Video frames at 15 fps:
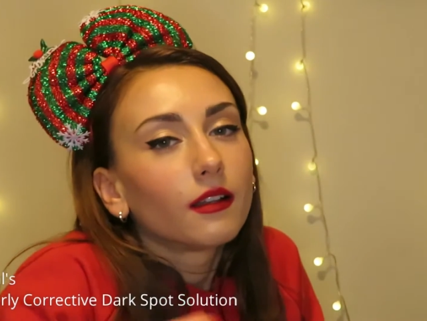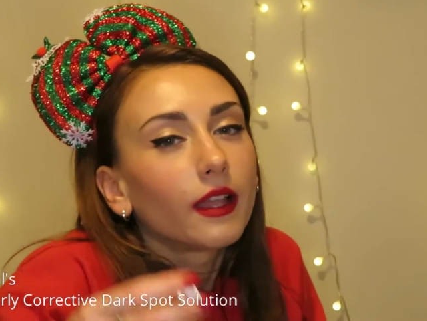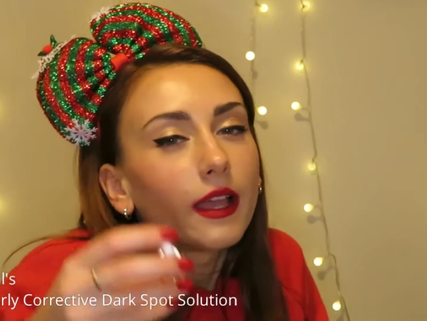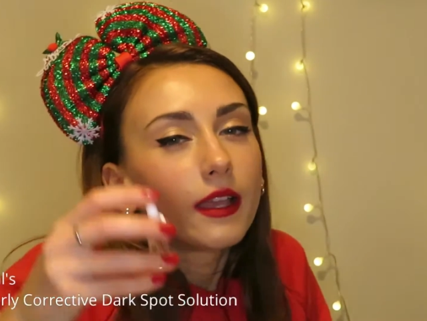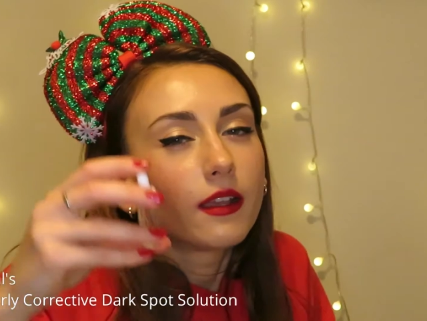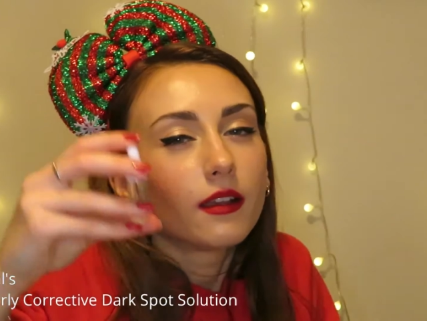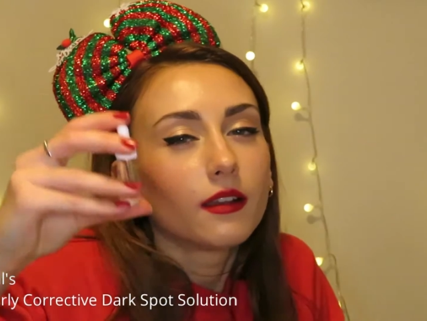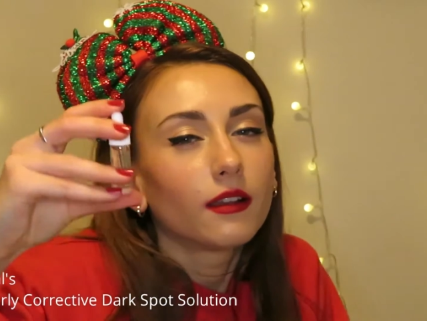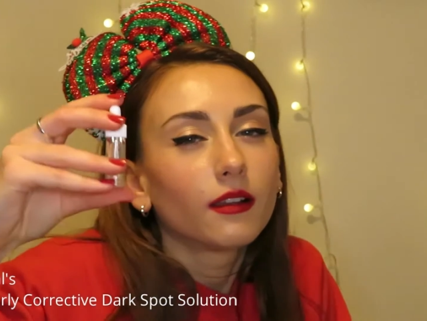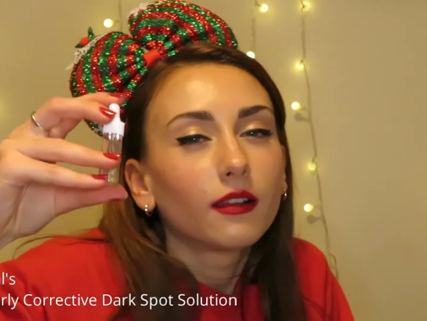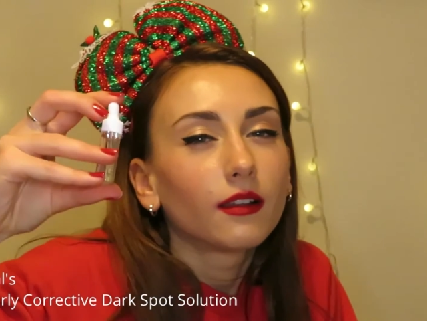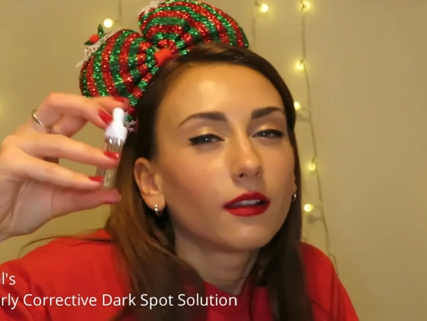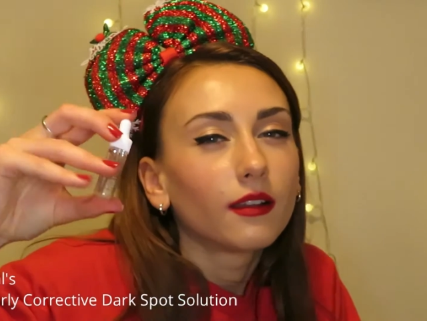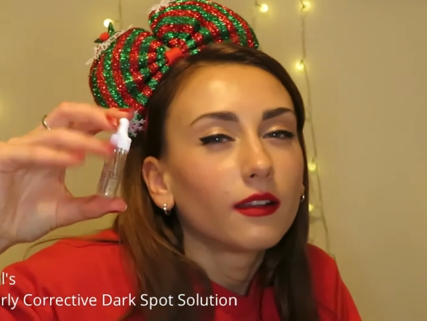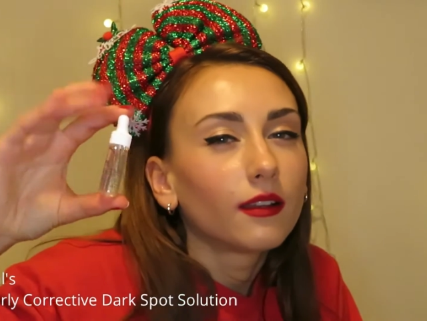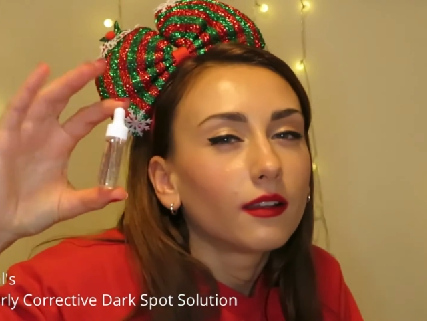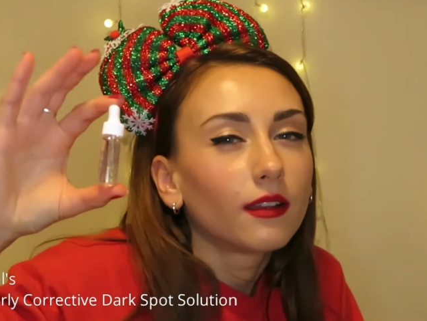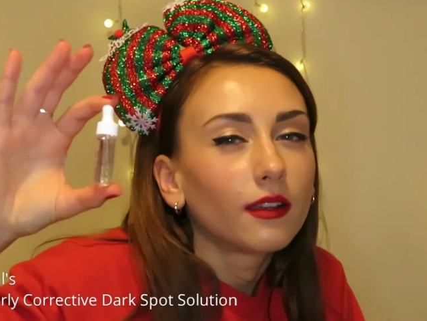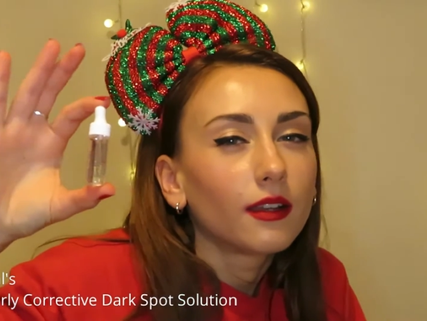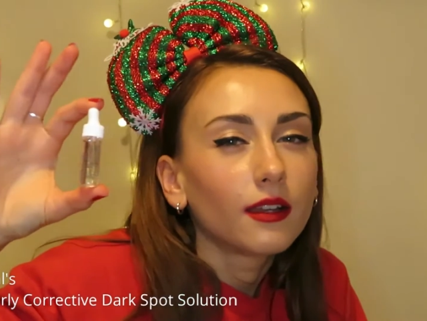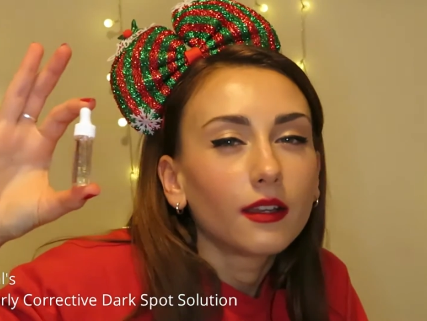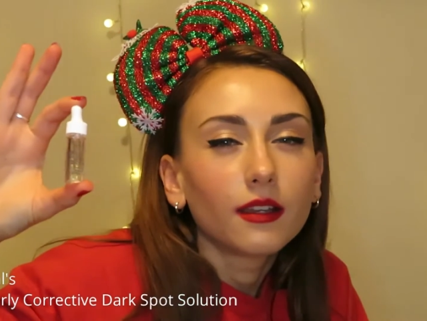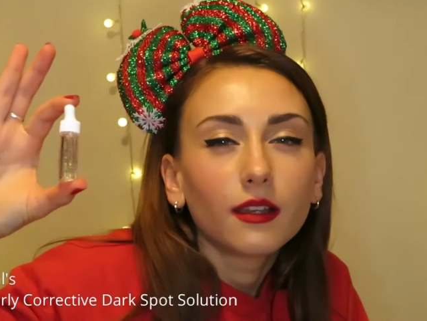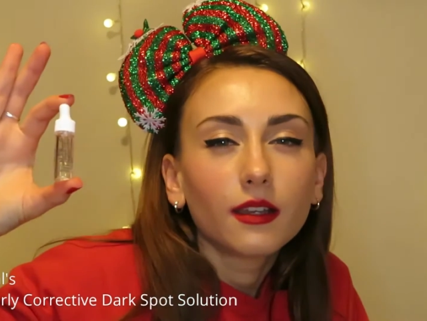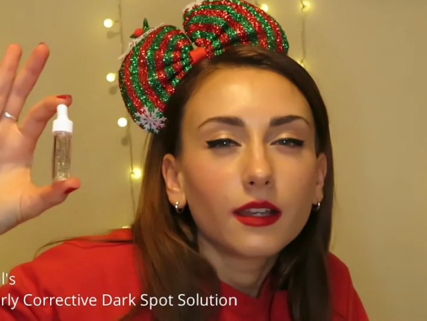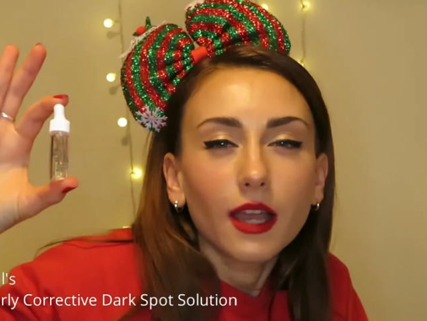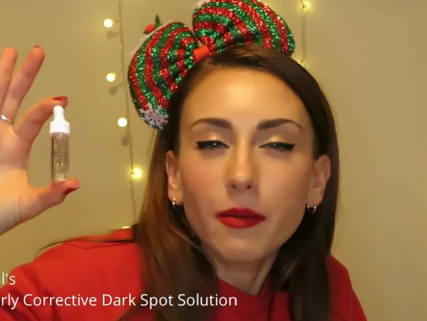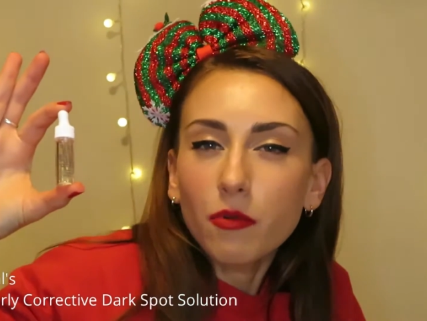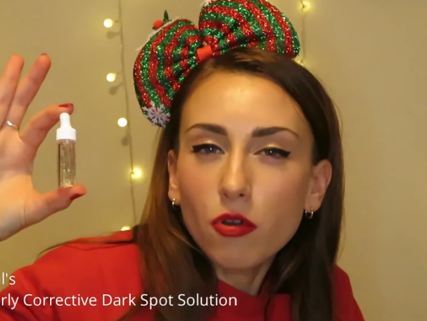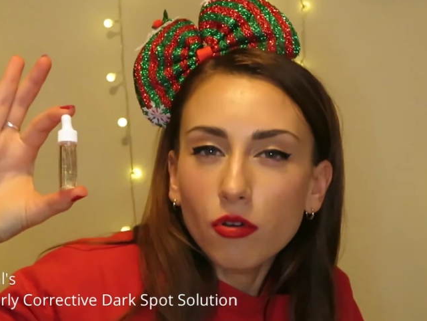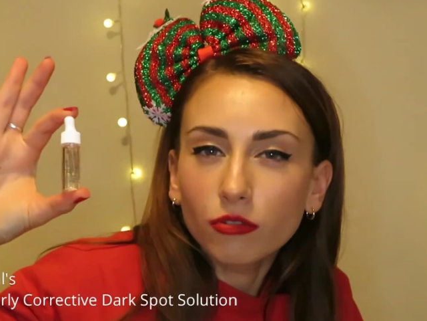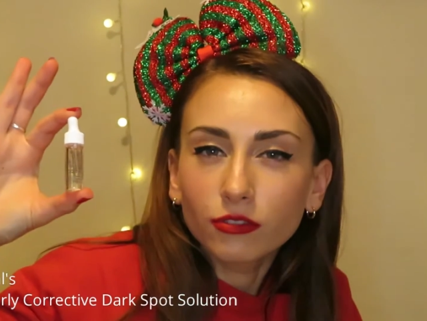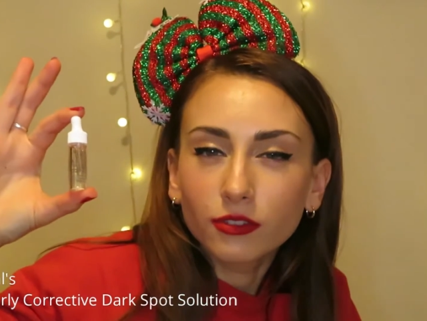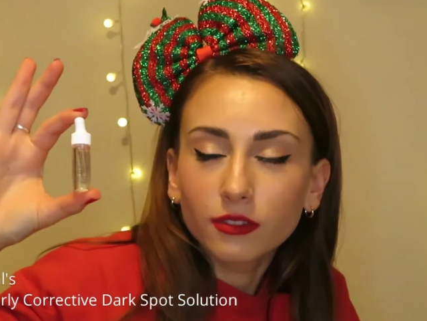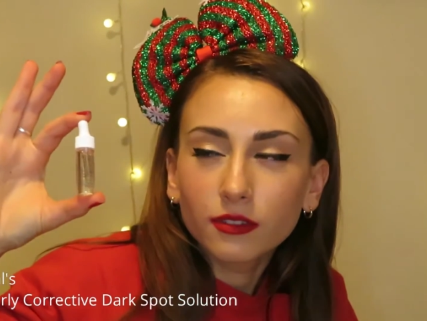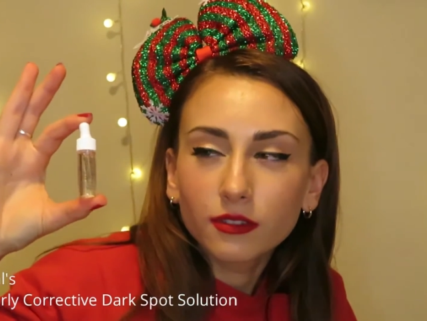like, come on,